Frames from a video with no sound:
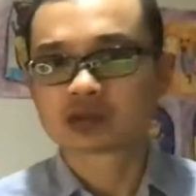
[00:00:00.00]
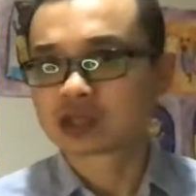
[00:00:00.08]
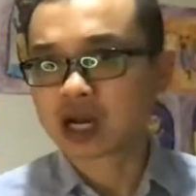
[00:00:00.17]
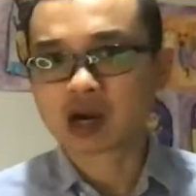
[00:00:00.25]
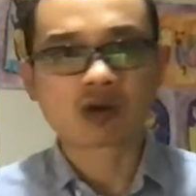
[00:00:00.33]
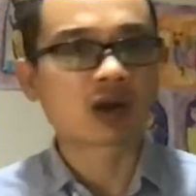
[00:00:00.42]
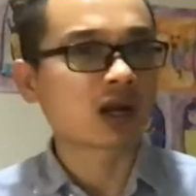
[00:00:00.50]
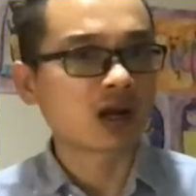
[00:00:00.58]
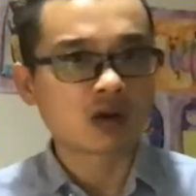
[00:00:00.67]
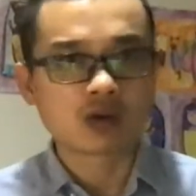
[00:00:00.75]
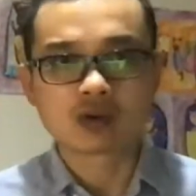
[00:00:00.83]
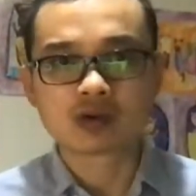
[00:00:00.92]
Tauranga,
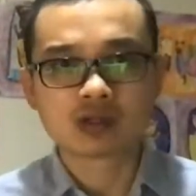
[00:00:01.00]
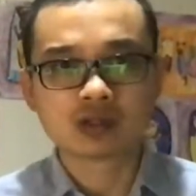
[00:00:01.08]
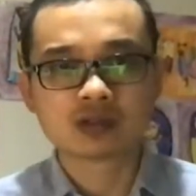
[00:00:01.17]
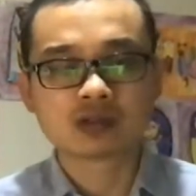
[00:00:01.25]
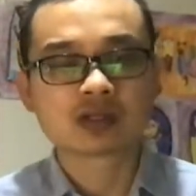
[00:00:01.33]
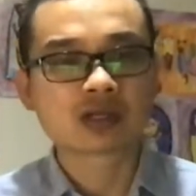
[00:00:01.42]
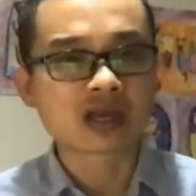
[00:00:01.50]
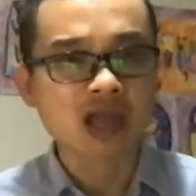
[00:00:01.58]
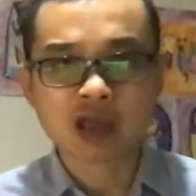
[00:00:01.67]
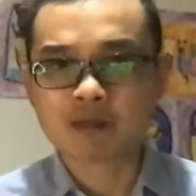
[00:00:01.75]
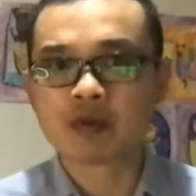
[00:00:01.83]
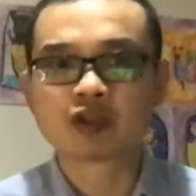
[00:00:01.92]
Auckland,
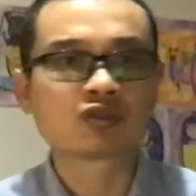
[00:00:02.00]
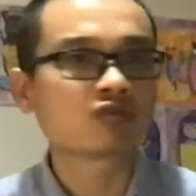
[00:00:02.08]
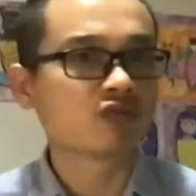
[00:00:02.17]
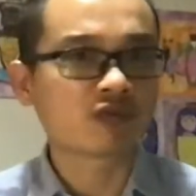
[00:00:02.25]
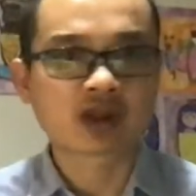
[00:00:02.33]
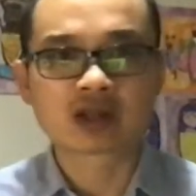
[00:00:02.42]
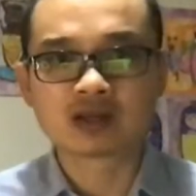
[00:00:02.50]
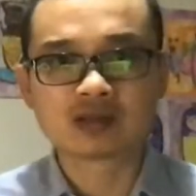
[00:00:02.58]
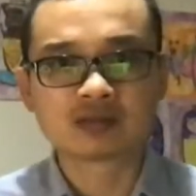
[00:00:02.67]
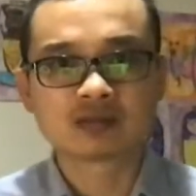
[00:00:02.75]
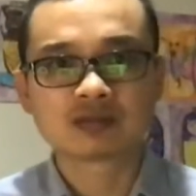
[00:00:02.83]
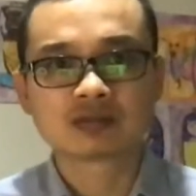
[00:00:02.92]
Cambridge, Raglan,